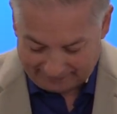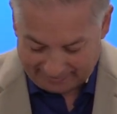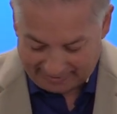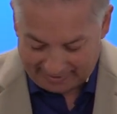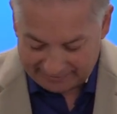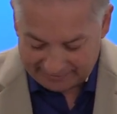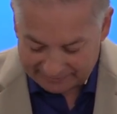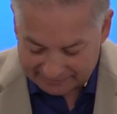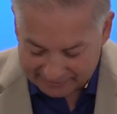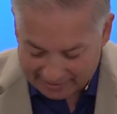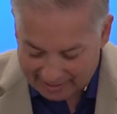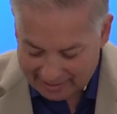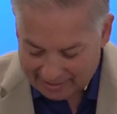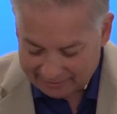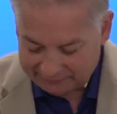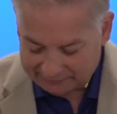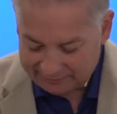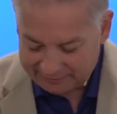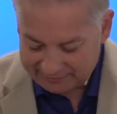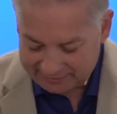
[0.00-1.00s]
A
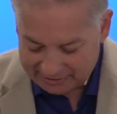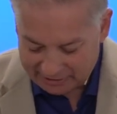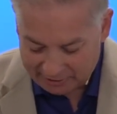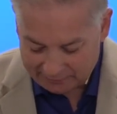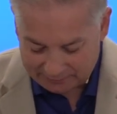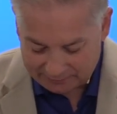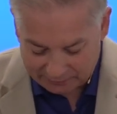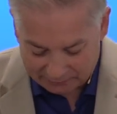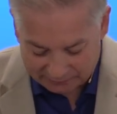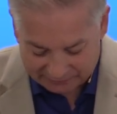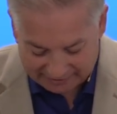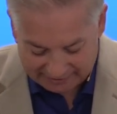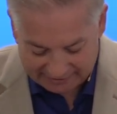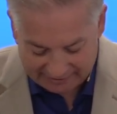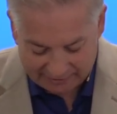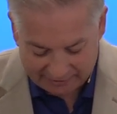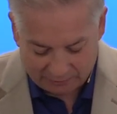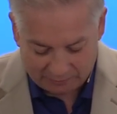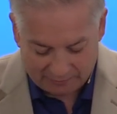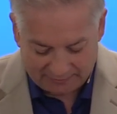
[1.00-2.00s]
doctrine to help you
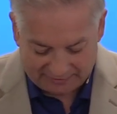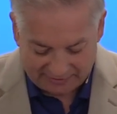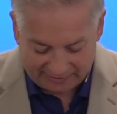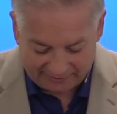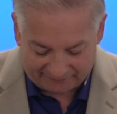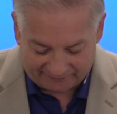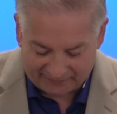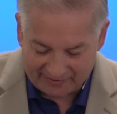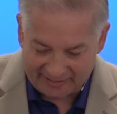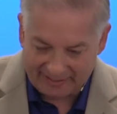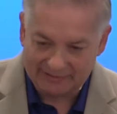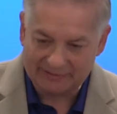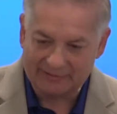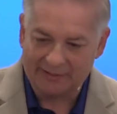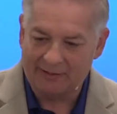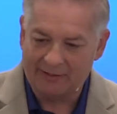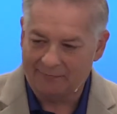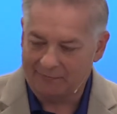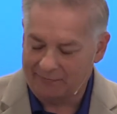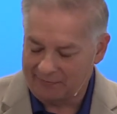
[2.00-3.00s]
deal with the events
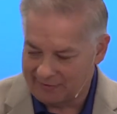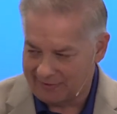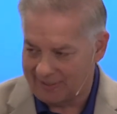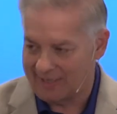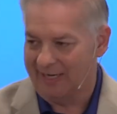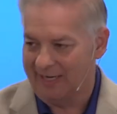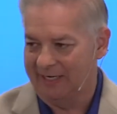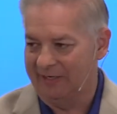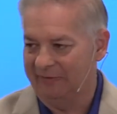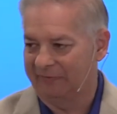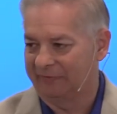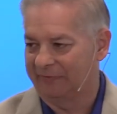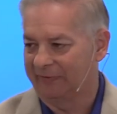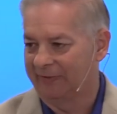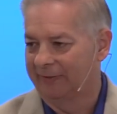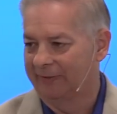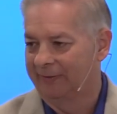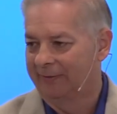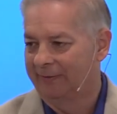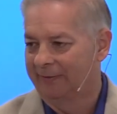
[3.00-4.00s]
of life
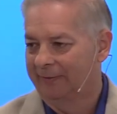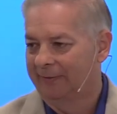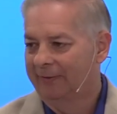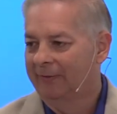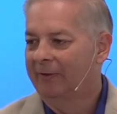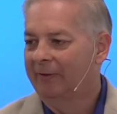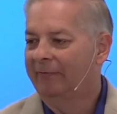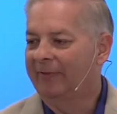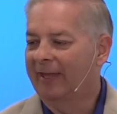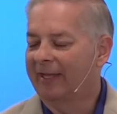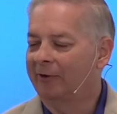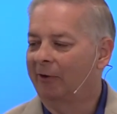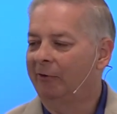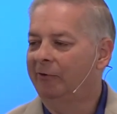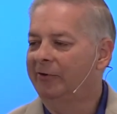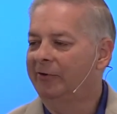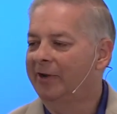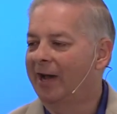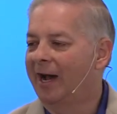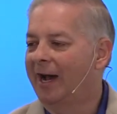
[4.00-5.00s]
that are
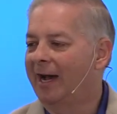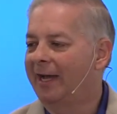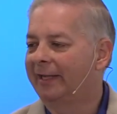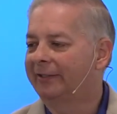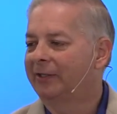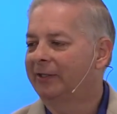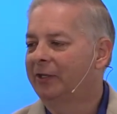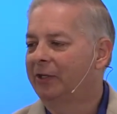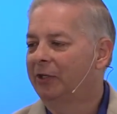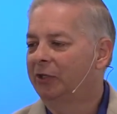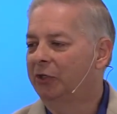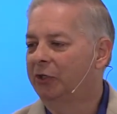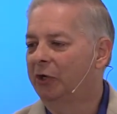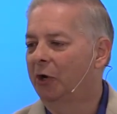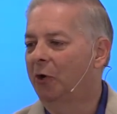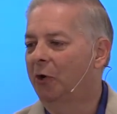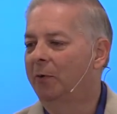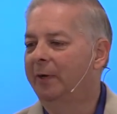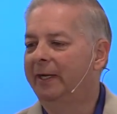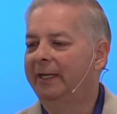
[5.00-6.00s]
not
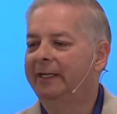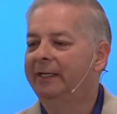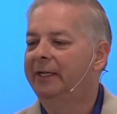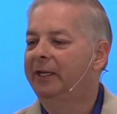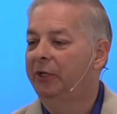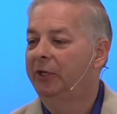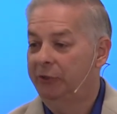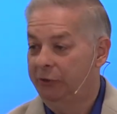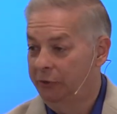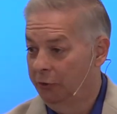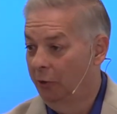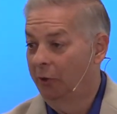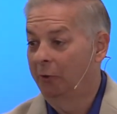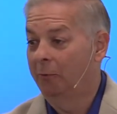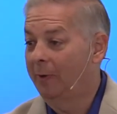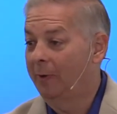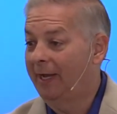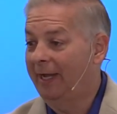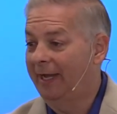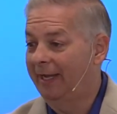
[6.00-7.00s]
going your
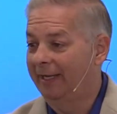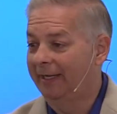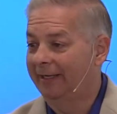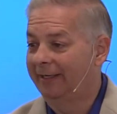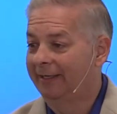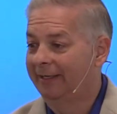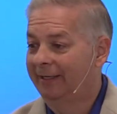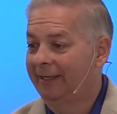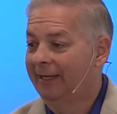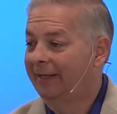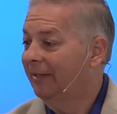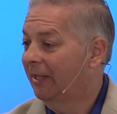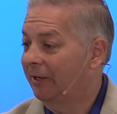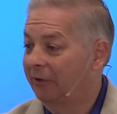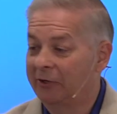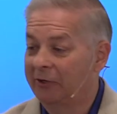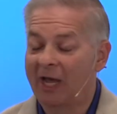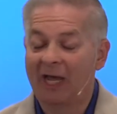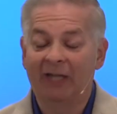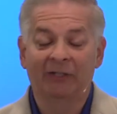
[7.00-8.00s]
way, that
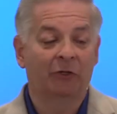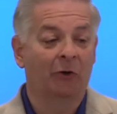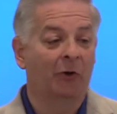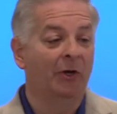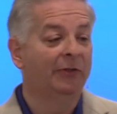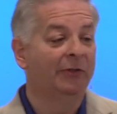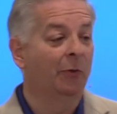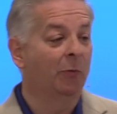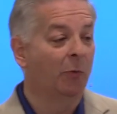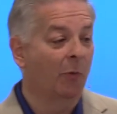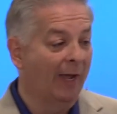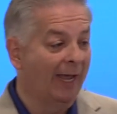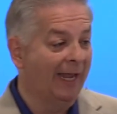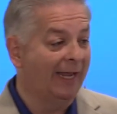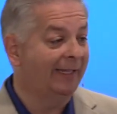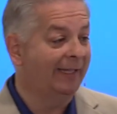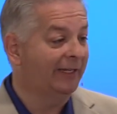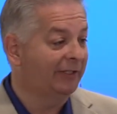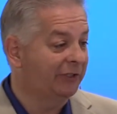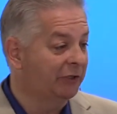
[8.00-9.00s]
are not going the
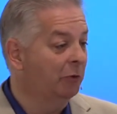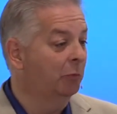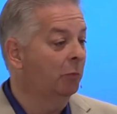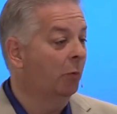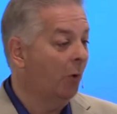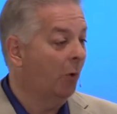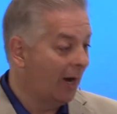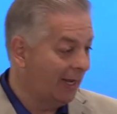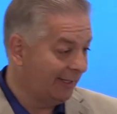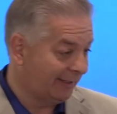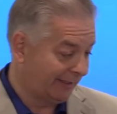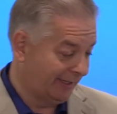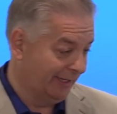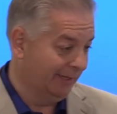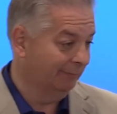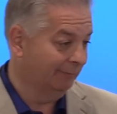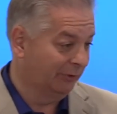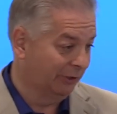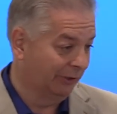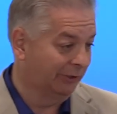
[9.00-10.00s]
way that you want
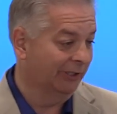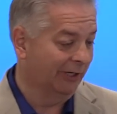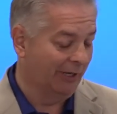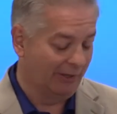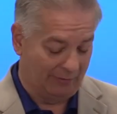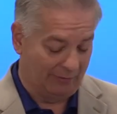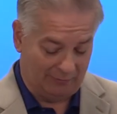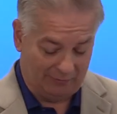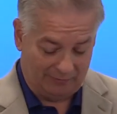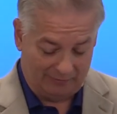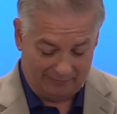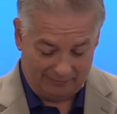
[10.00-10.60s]
them to go.